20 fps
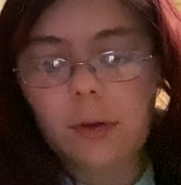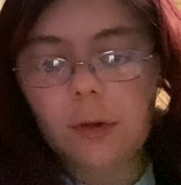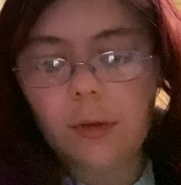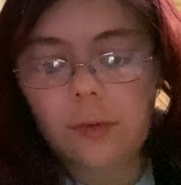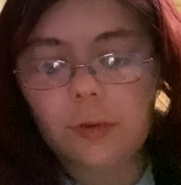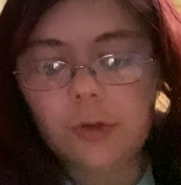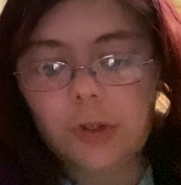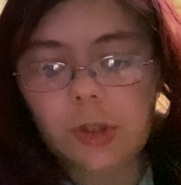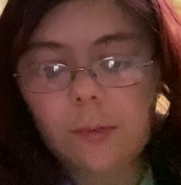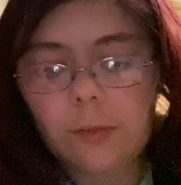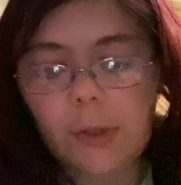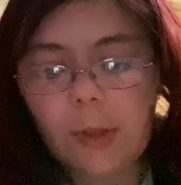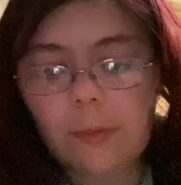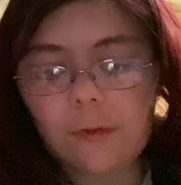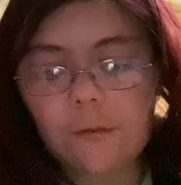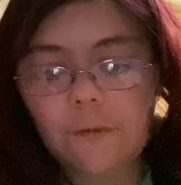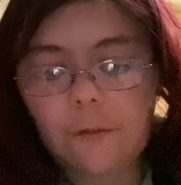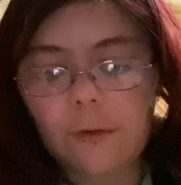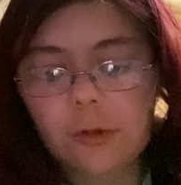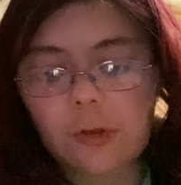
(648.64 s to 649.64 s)
who sometimes
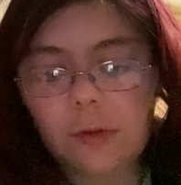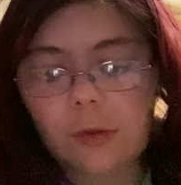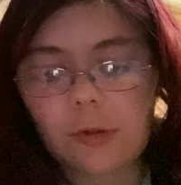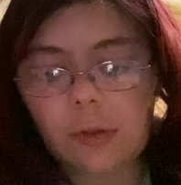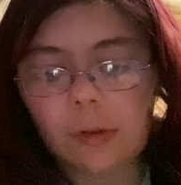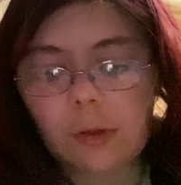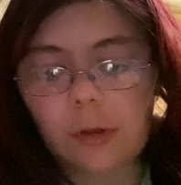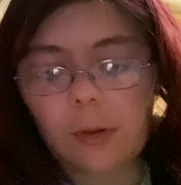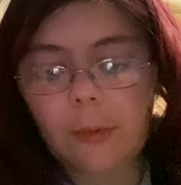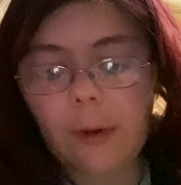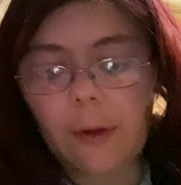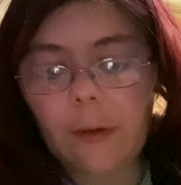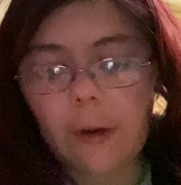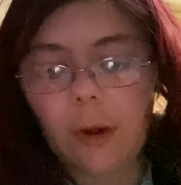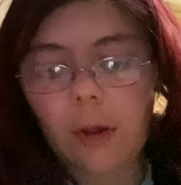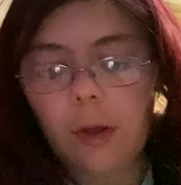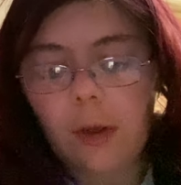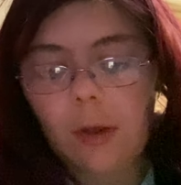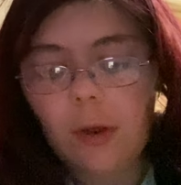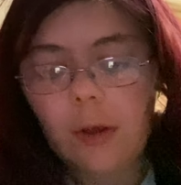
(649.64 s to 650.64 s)
refers to as her little
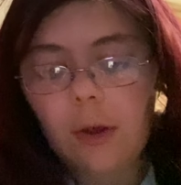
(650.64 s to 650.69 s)
brother,